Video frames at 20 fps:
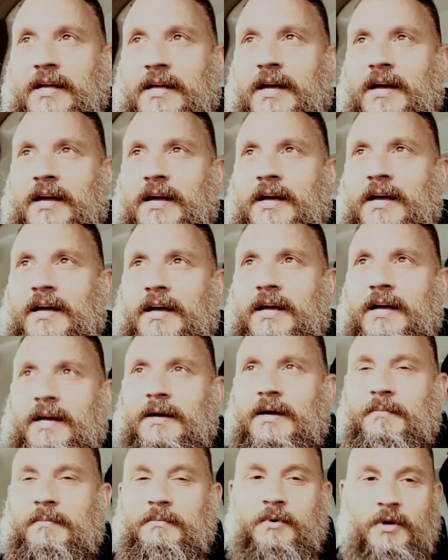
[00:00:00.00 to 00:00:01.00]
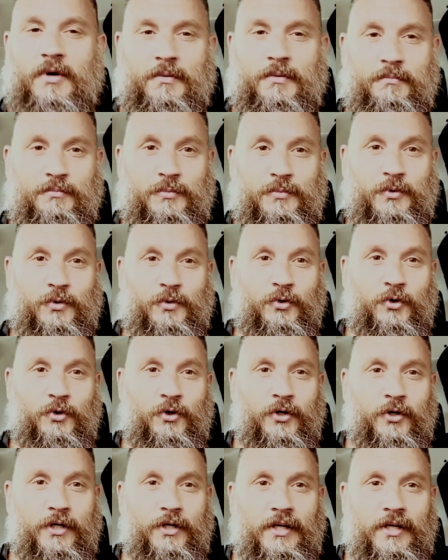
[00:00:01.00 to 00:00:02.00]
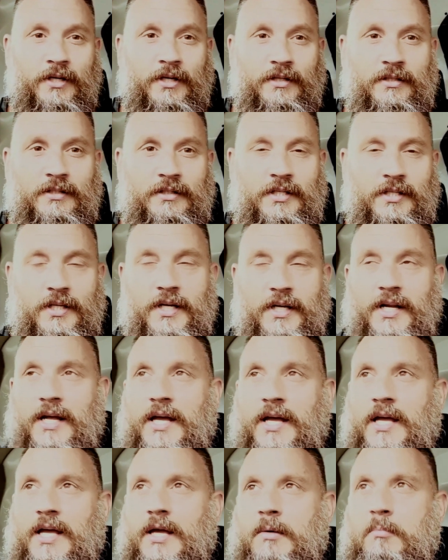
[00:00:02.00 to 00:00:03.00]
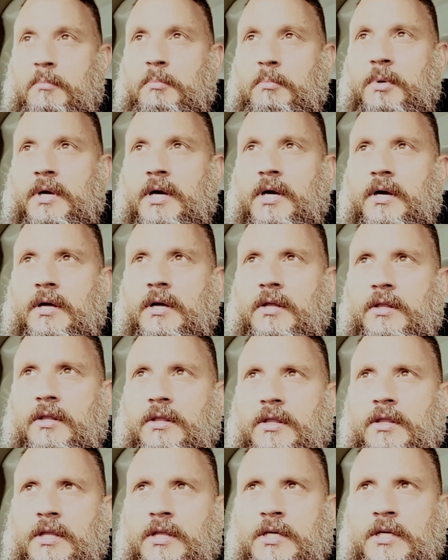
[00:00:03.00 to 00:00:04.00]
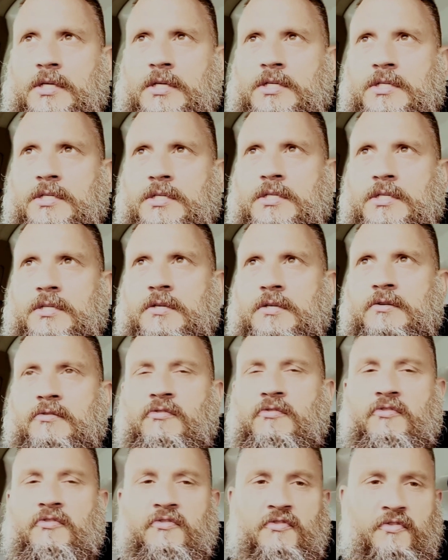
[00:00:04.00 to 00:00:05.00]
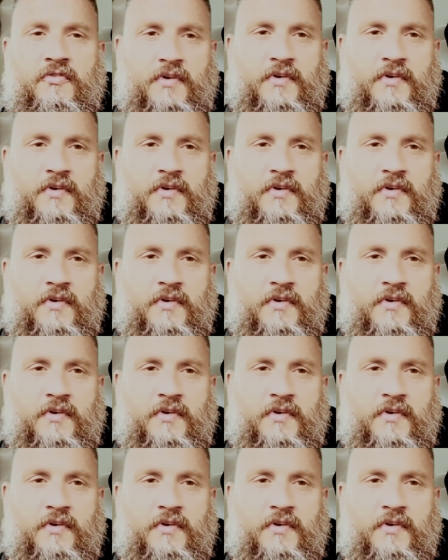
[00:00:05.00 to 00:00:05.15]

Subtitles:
You see, in the spiritual realm, he is called a sheepdog.